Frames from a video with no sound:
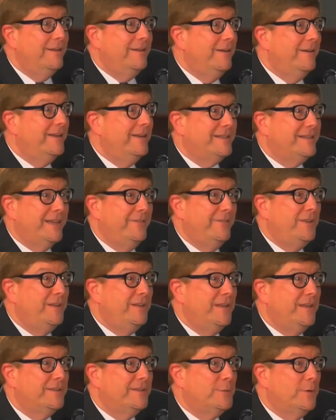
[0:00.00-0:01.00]
safety, that
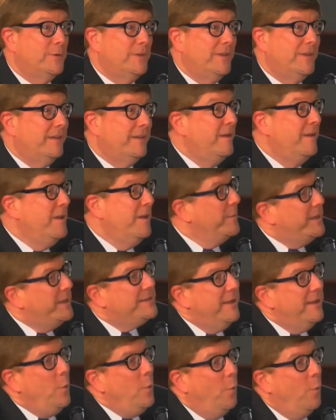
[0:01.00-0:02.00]
sort of thing. Because
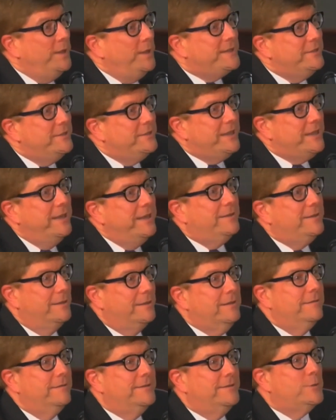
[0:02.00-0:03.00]
once you take the
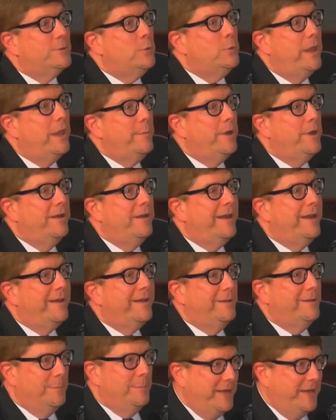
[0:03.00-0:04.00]
school librarian out
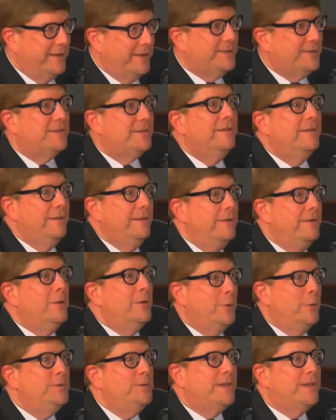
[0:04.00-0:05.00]
of the mix,
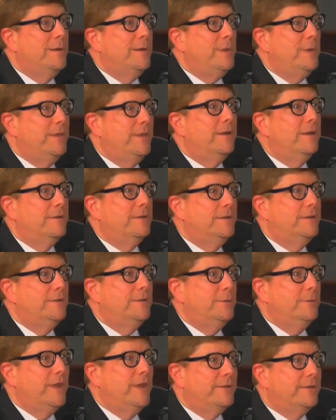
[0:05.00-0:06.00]
who's going to be there to
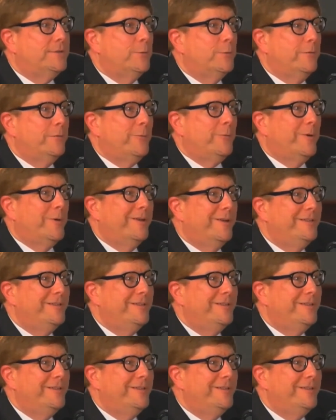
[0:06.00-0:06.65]
do that sort of work?